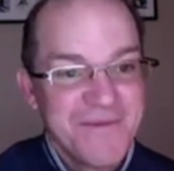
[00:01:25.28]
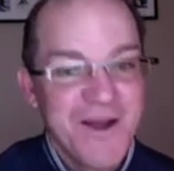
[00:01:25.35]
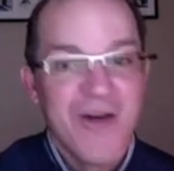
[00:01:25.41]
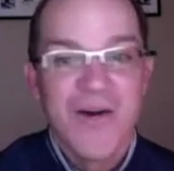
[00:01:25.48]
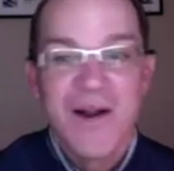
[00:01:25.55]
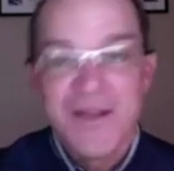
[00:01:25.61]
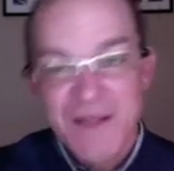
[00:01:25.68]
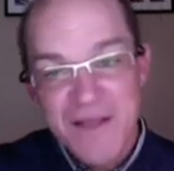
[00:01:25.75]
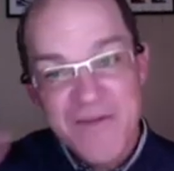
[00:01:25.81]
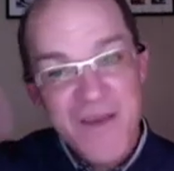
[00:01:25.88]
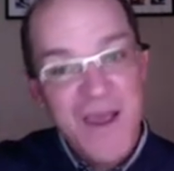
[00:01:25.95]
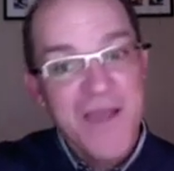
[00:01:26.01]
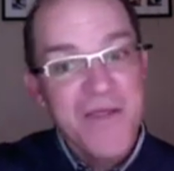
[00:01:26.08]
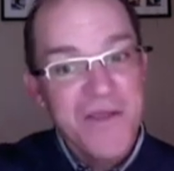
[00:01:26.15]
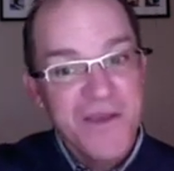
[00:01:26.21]
All right, let's
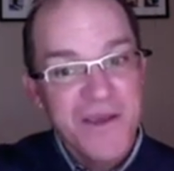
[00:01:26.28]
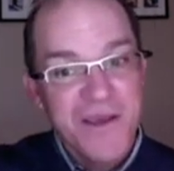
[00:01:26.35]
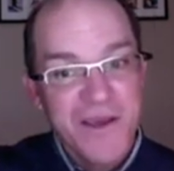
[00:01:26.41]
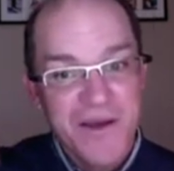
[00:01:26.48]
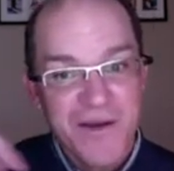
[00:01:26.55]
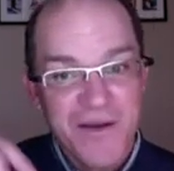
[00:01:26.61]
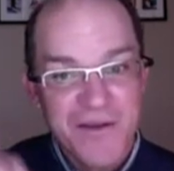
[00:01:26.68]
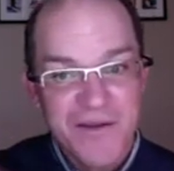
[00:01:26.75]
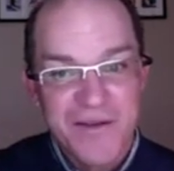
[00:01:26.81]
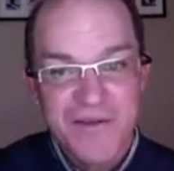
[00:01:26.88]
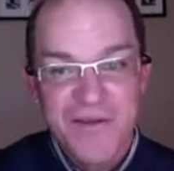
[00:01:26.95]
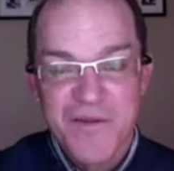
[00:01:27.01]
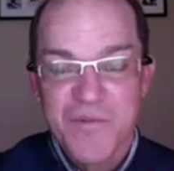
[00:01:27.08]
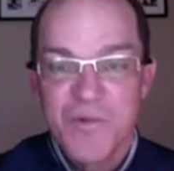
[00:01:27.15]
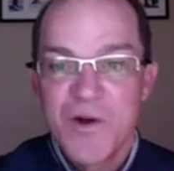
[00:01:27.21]
end
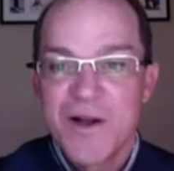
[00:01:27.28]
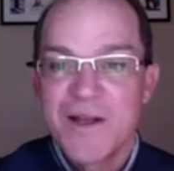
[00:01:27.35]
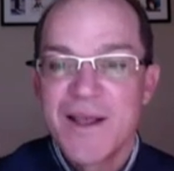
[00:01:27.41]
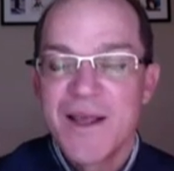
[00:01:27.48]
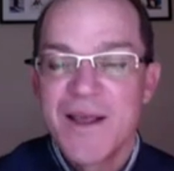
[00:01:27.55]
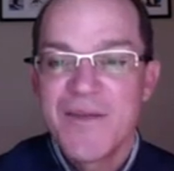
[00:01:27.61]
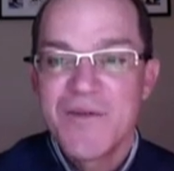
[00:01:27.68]
this broadcast